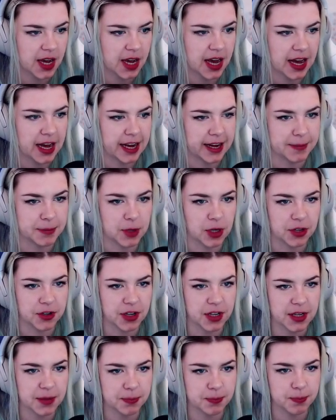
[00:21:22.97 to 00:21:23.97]
I'm not
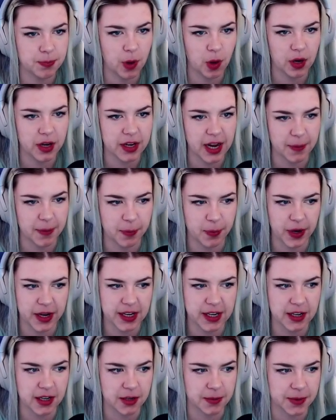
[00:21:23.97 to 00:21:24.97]
gonna pull it up right
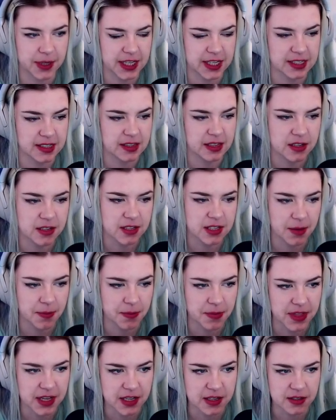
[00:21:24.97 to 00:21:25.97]
here because there's some
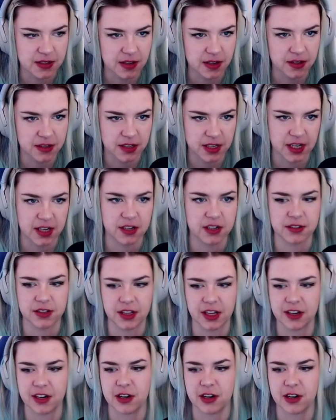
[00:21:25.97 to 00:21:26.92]
things on there that I